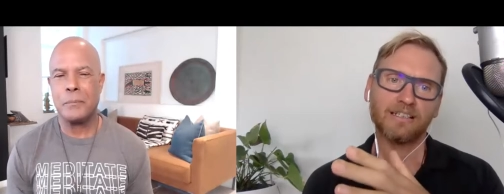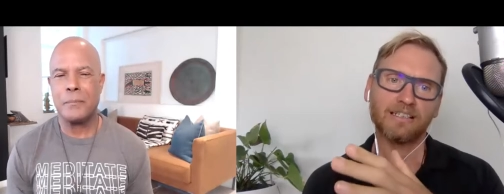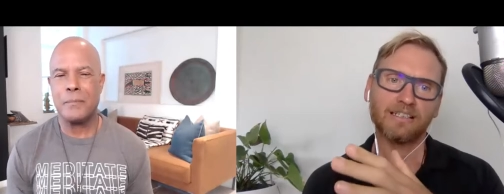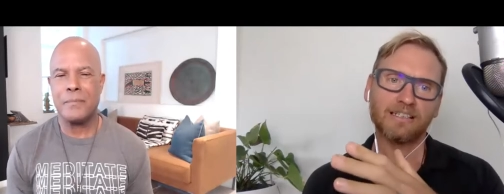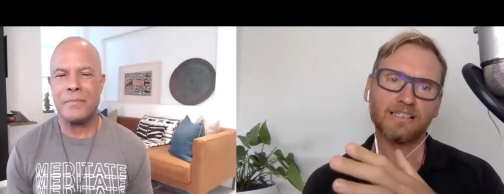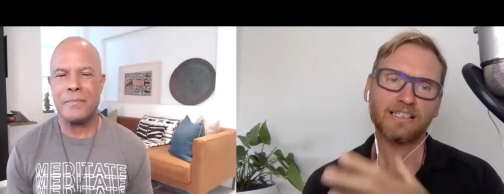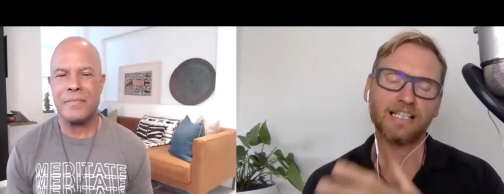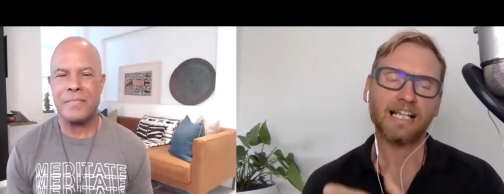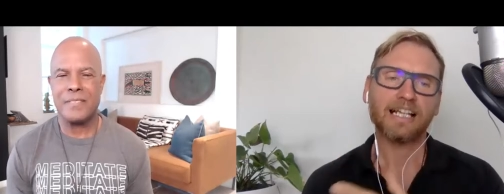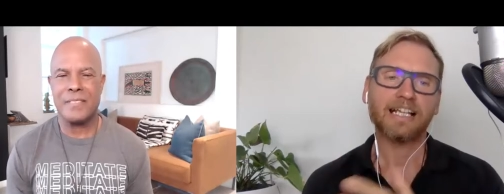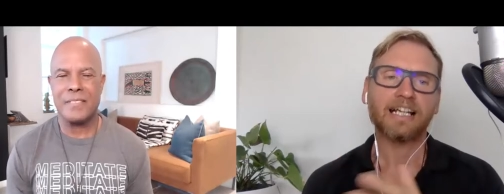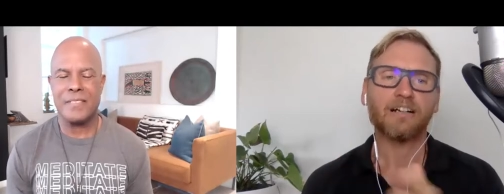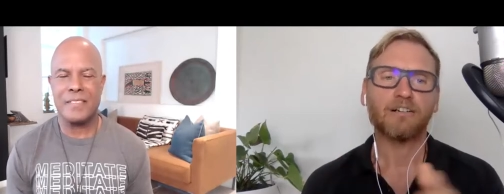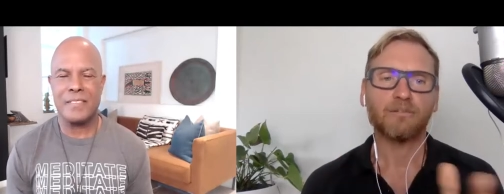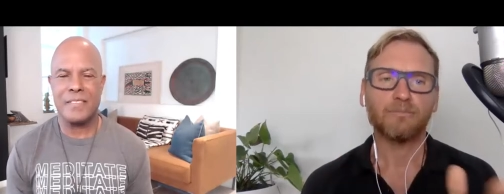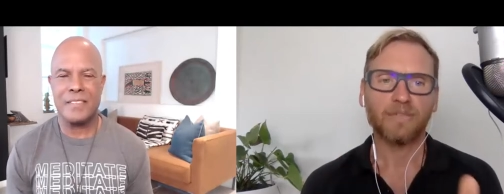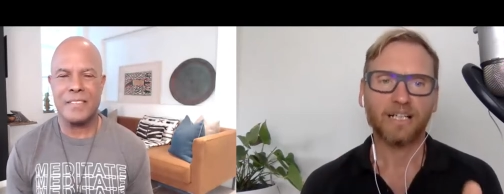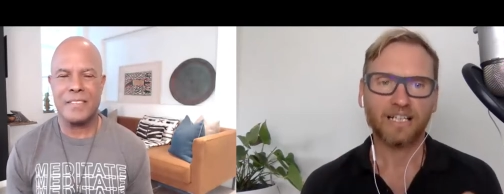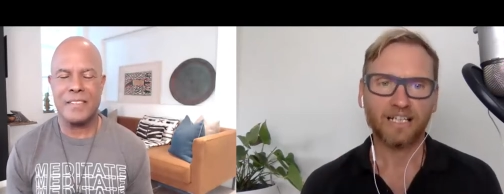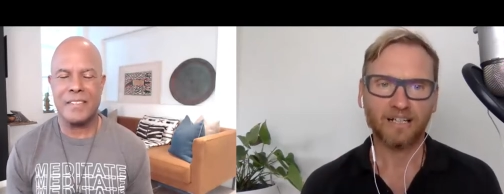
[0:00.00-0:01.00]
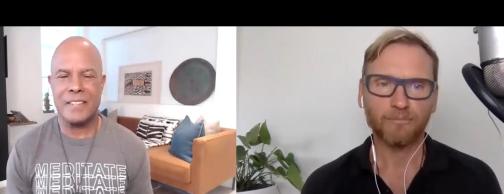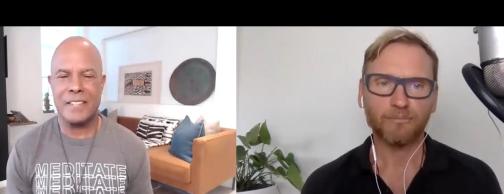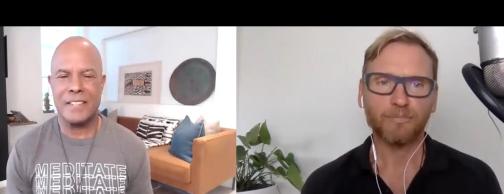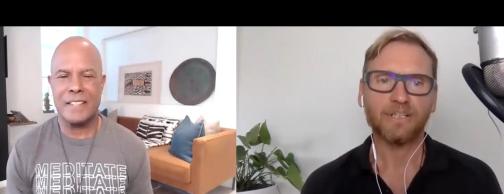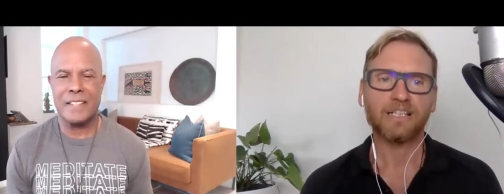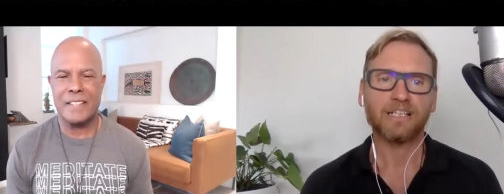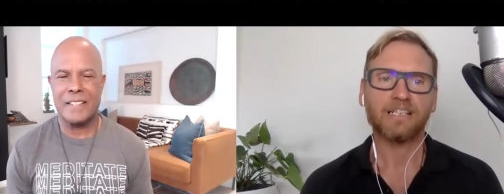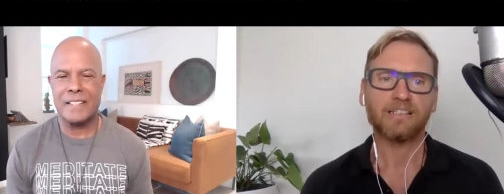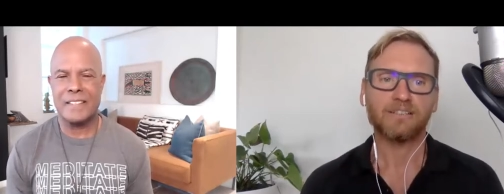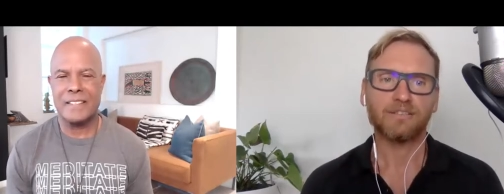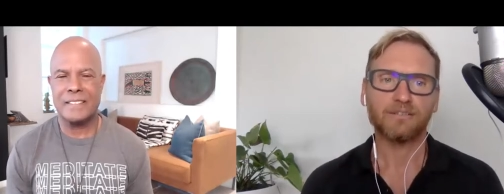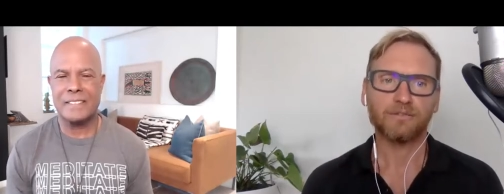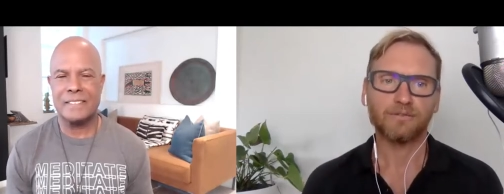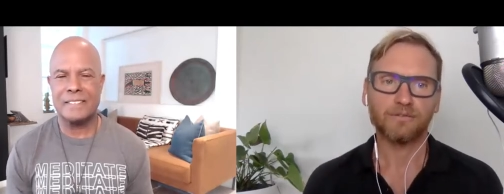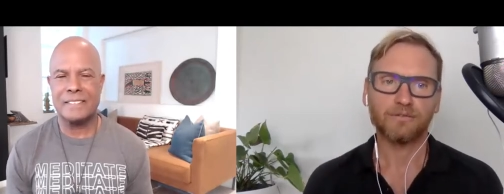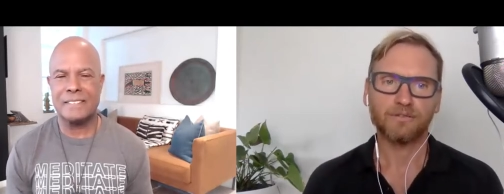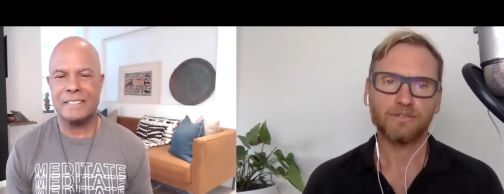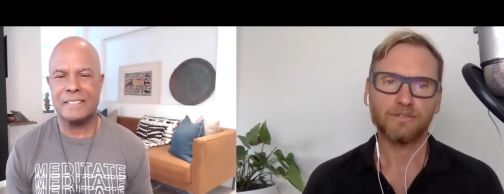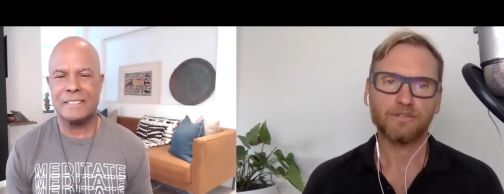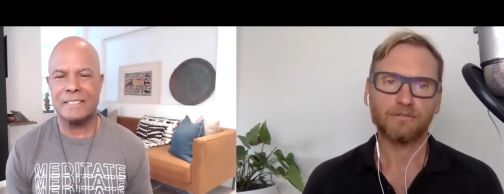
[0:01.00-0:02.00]
Speaker 1: selling out of my company
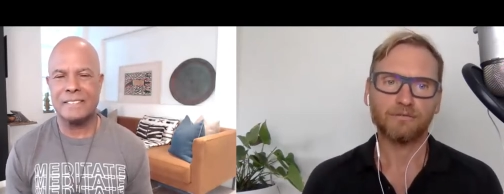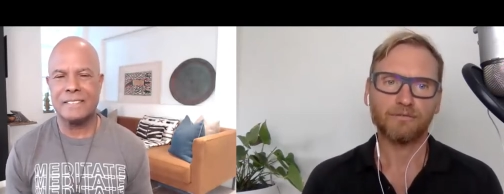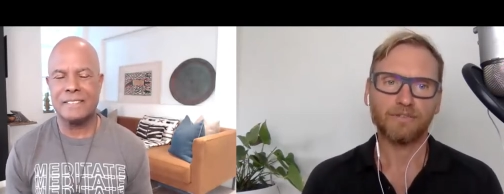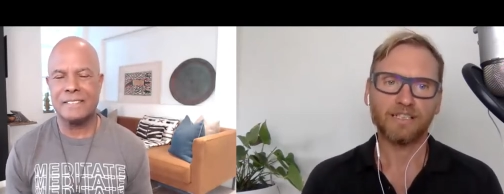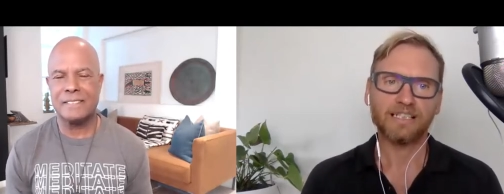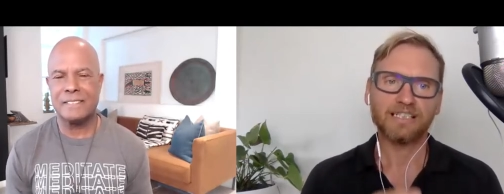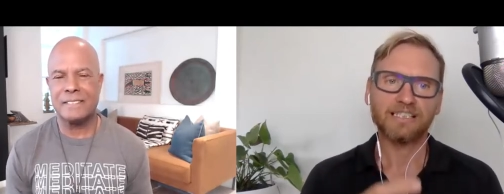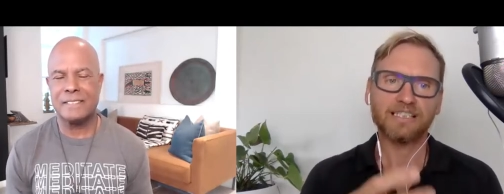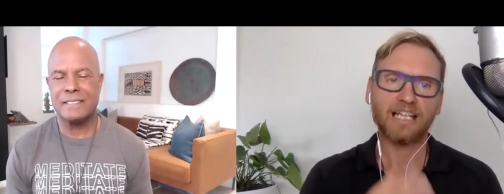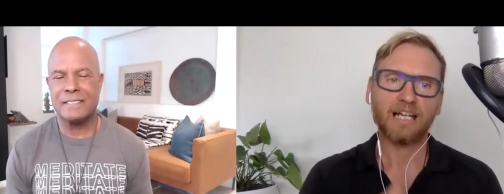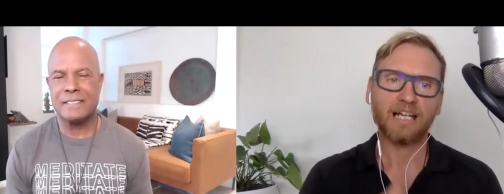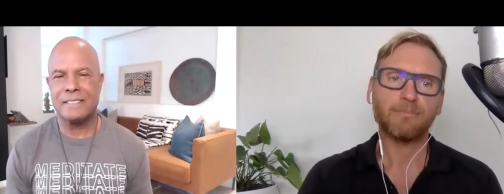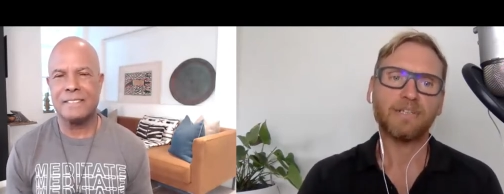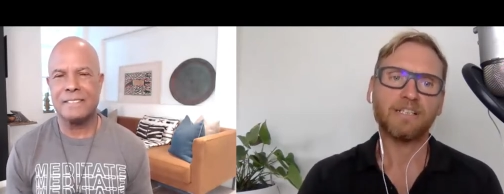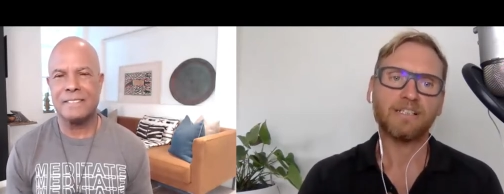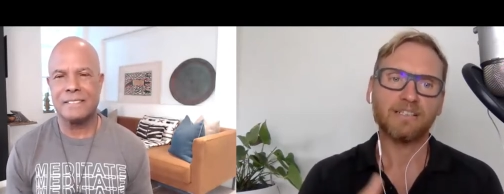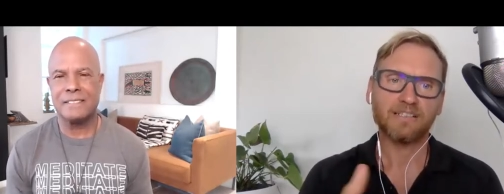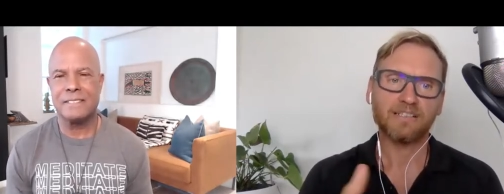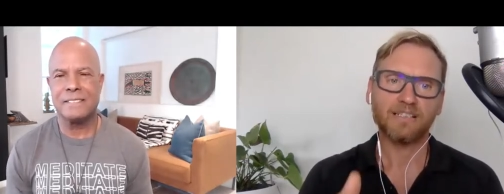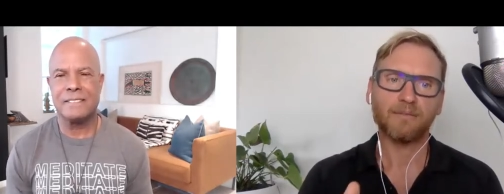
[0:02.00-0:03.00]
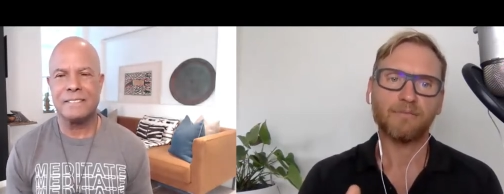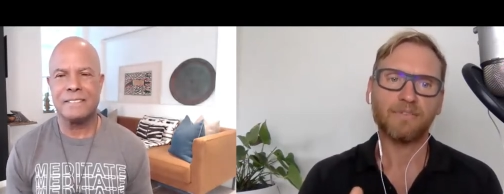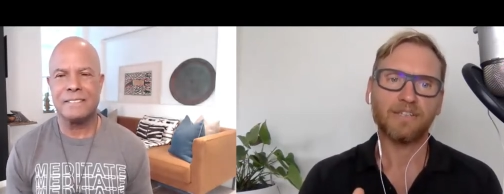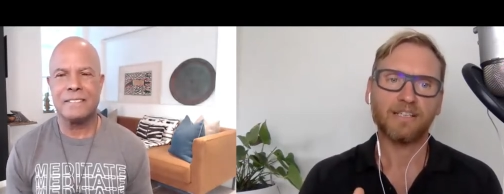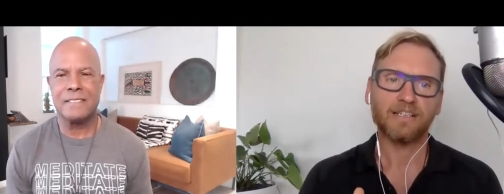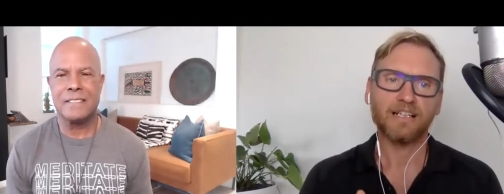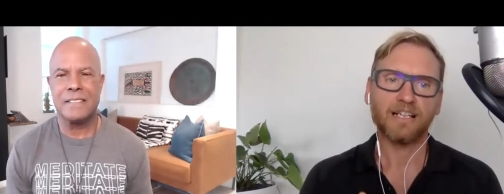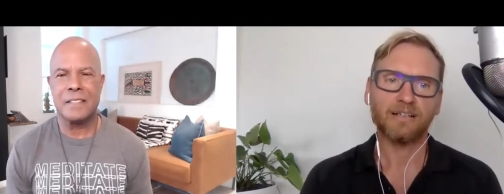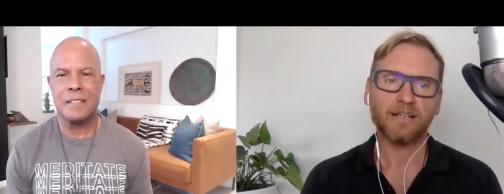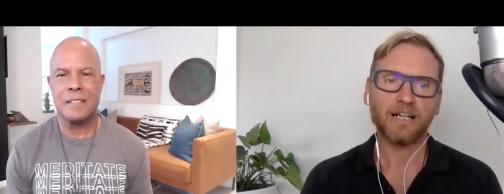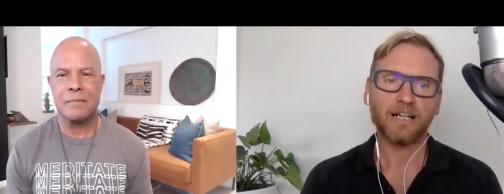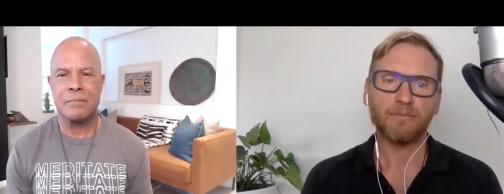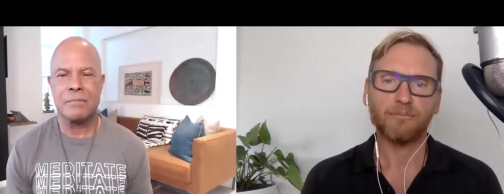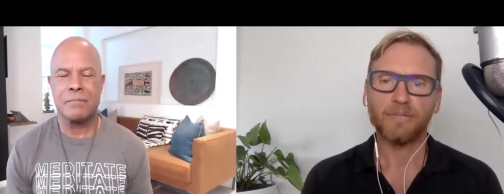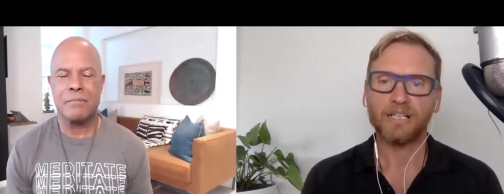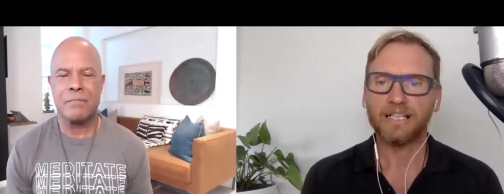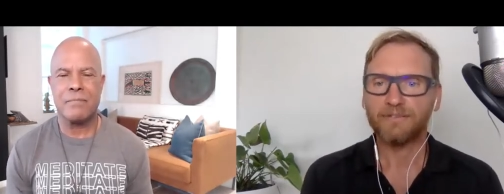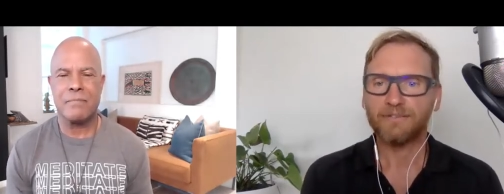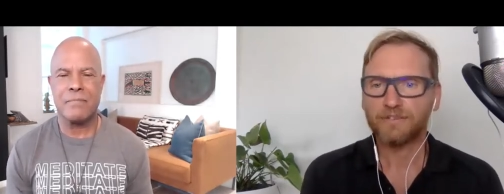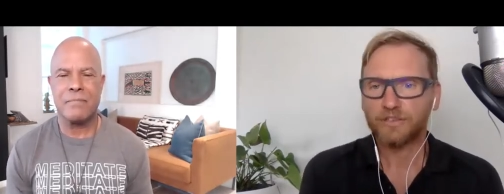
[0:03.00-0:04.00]
to, to really step into something I, I
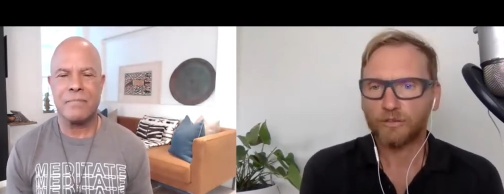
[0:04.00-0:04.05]
believe